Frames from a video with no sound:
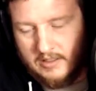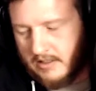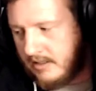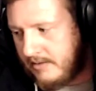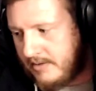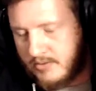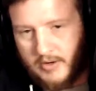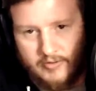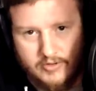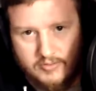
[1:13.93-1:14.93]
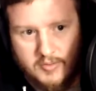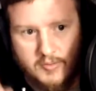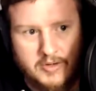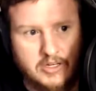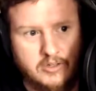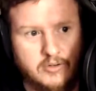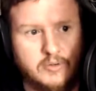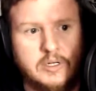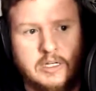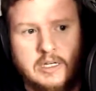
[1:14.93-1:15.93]
That's where I first remember meeting
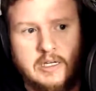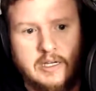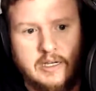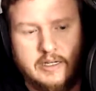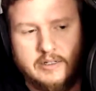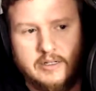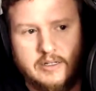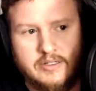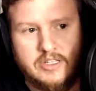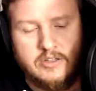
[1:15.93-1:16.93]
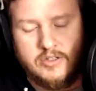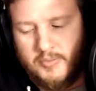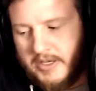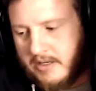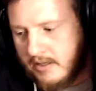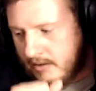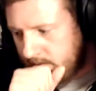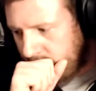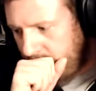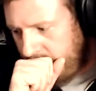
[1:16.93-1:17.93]
you and seeing you speak.
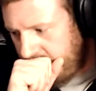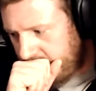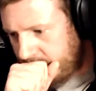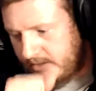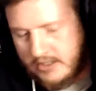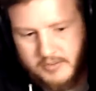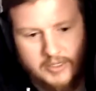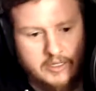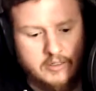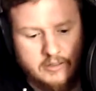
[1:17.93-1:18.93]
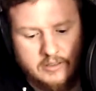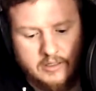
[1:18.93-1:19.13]
Excuse me.